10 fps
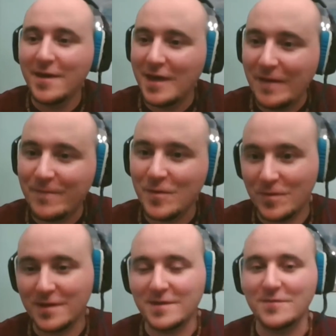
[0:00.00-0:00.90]
If you
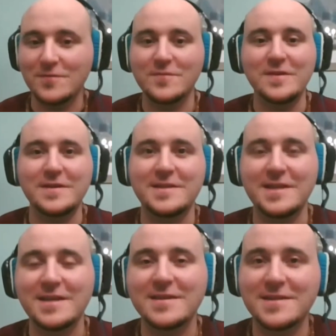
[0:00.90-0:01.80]
want to
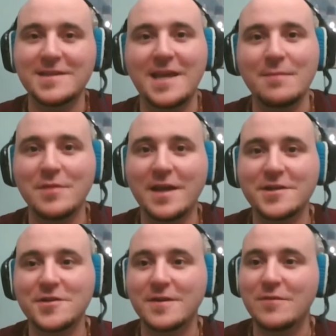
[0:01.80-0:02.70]
see this same
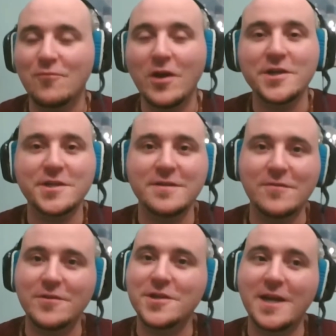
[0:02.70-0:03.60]
lecture in Russian
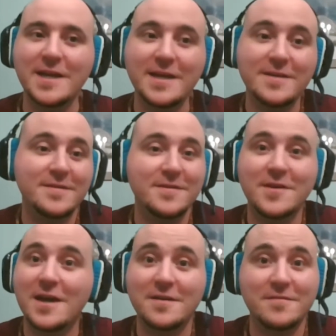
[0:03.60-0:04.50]
or Chinese, you
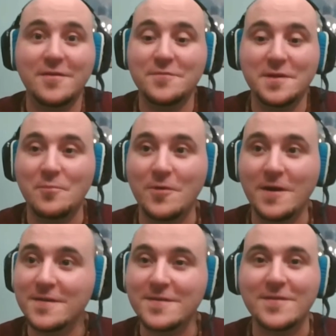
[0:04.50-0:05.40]
got to go somewhere
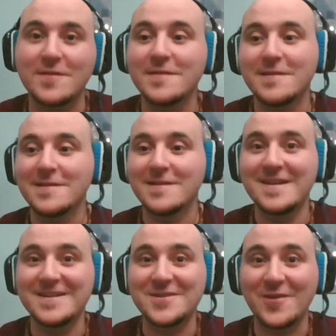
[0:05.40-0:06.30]
else or
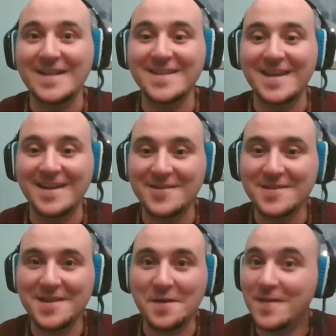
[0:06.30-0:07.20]
translate it
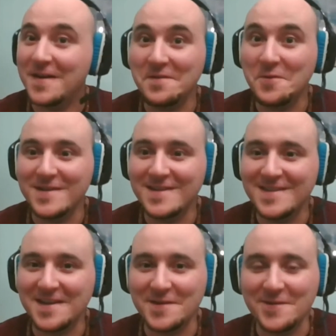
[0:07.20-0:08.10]
yourself. I don't know what to
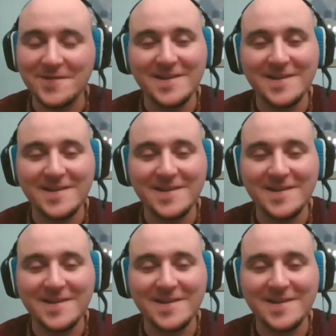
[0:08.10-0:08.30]
tell you.